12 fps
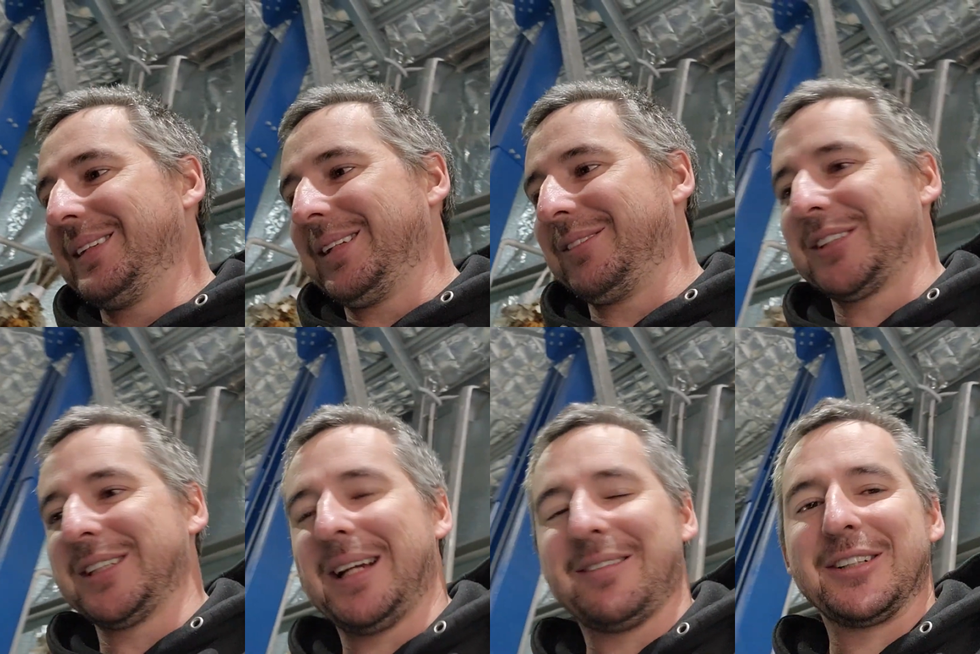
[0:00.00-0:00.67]

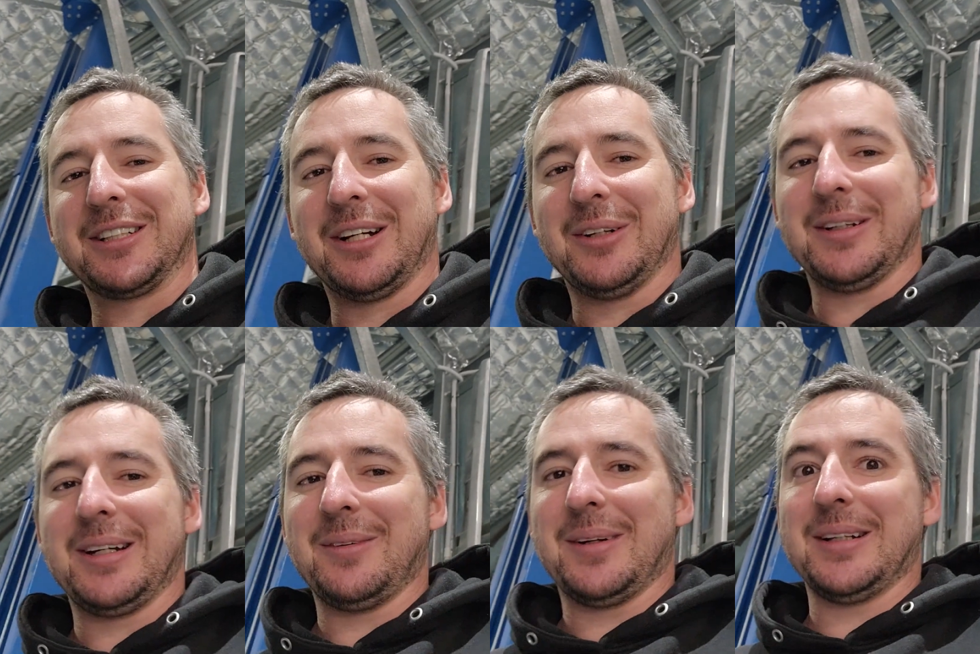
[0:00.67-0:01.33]
obviously haven't told
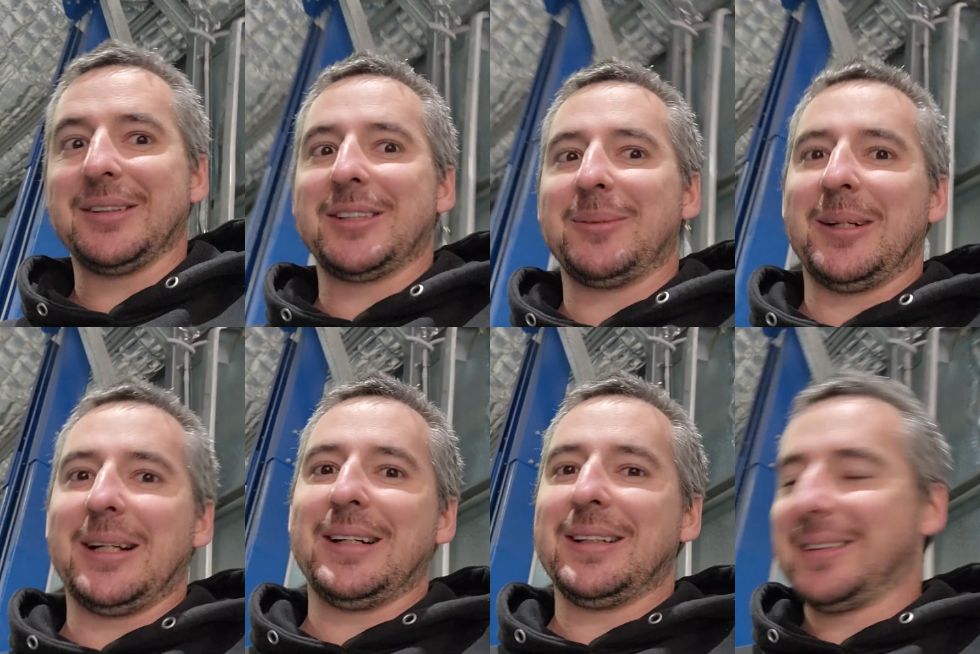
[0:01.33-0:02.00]
anyone else
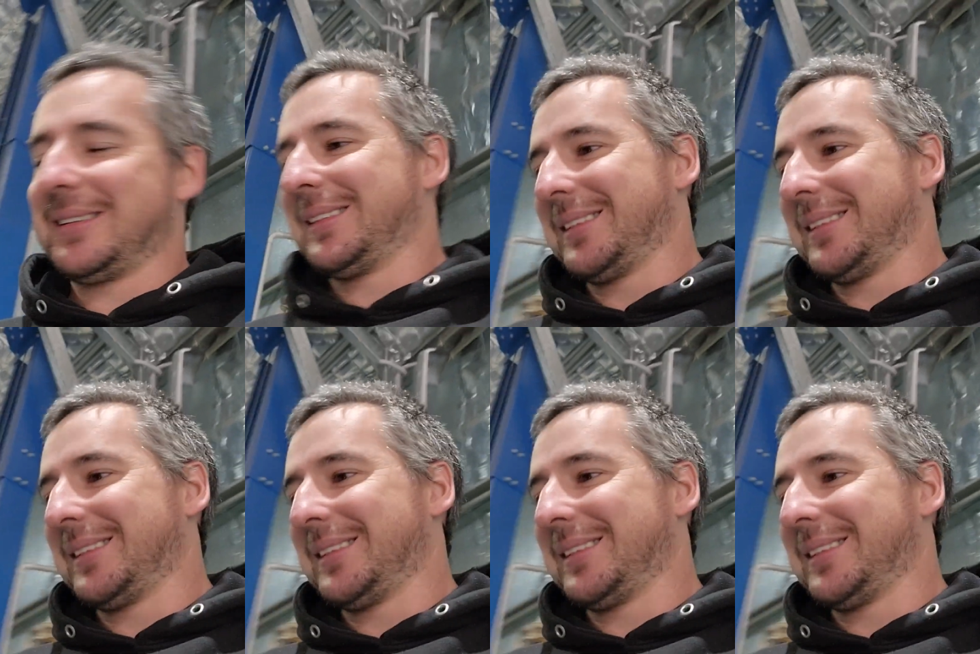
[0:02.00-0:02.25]
about it.